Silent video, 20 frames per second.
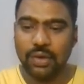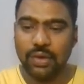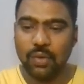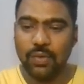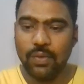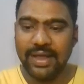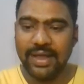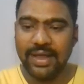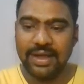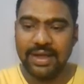
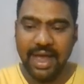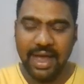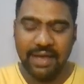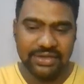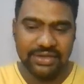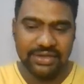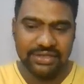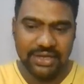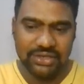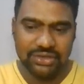Now I can
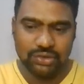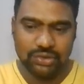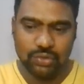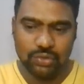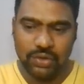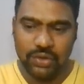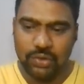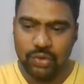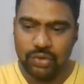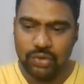have a chance
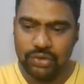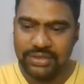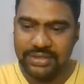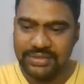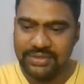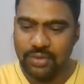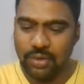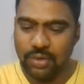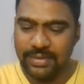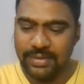to include
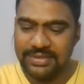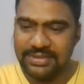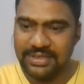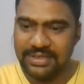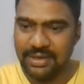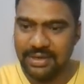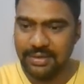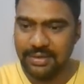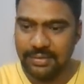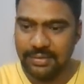these domains
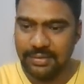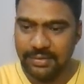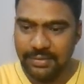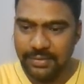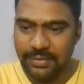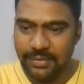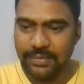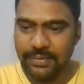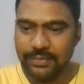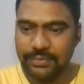here.
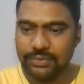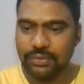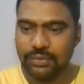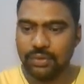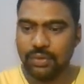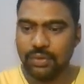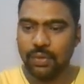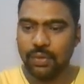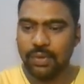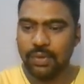
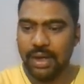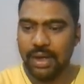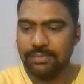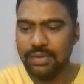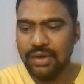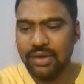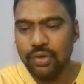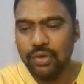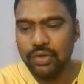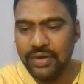So now
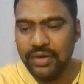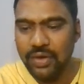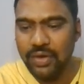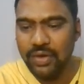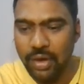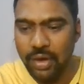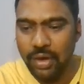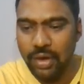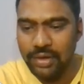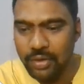I'm including
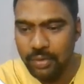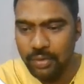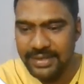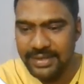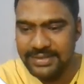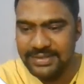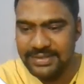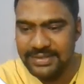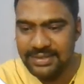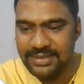all the
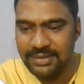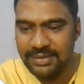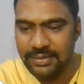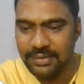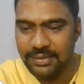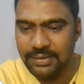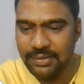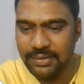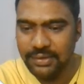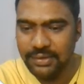domains.
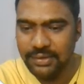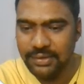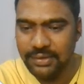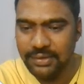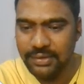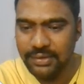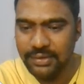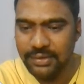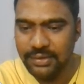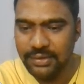
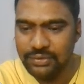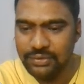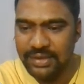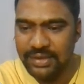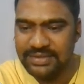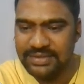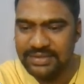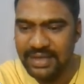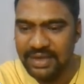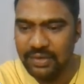So
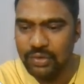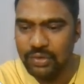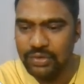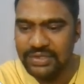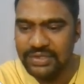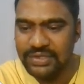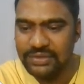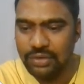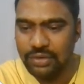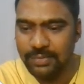once I
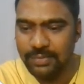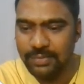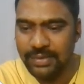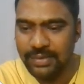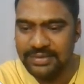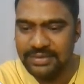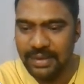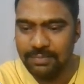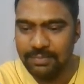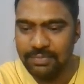include these
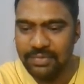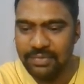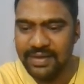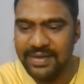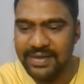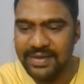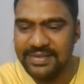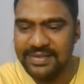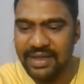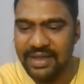domains, I'm
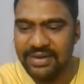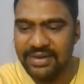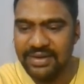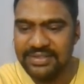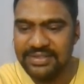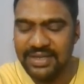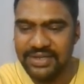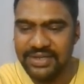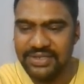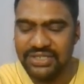clicking save
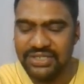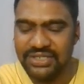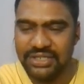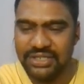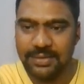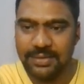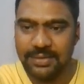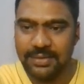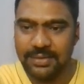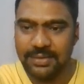and search.